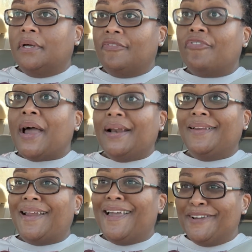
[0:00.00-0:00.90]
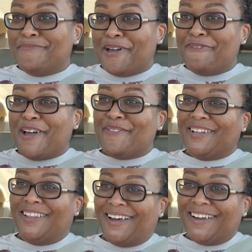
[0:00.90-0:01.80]
Friday night about 5
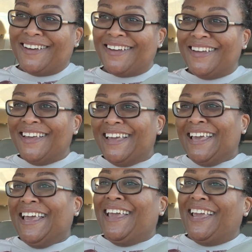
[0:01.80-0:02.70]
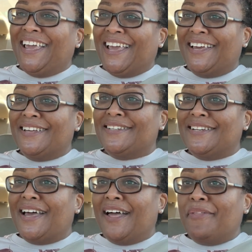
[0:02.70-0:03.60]
o'clock, and
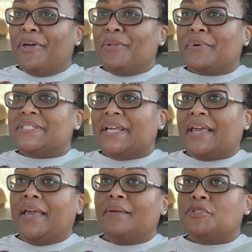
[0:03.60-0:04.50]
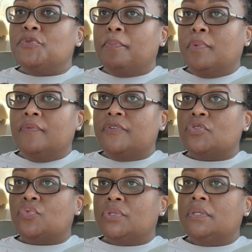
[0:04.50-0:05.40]
the only reason I came to
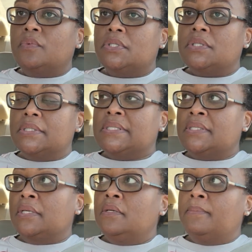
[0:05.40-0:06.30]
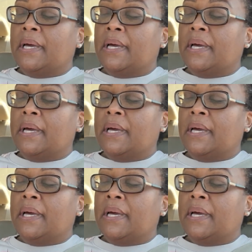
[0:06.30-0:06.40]
Memphis really was to see my